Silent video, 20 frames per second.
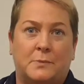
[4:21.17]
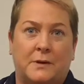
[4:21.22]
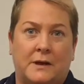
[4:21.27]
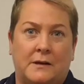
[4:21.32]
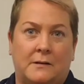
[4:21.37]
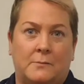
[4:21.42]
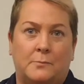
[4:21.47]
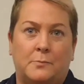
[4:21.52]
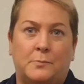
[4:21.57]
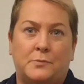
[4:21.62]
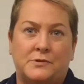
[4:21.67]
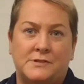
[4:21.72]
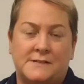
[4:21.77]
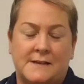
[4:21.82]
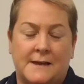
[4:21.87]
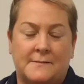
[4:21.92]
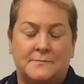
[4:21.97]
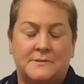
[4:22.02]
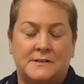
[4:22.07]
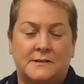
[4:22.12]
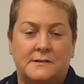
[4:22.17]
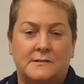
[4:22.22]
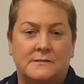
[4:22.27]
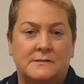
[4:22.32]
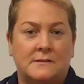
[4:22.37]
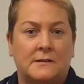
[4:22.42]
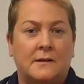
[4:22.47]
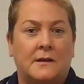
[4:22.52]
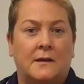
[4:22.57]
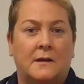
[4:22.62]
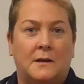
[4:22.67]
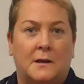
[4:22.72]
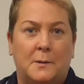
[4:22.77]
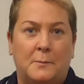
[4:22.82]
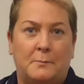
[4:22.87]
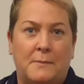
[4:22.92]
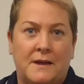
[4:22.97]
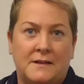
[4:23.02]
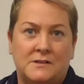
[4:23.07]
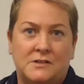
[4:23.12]
being preceptors
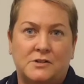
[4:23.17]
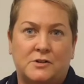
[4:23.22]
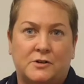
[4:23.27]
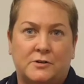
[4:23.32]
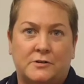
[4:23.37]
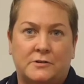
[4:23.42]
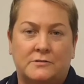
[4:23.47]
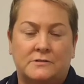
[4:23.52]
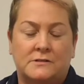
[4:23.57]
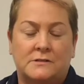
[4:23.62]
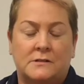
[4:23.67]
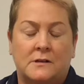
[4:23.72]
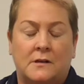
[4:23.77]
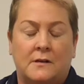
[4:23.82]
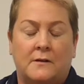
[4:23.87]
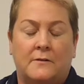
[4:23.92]
and mentors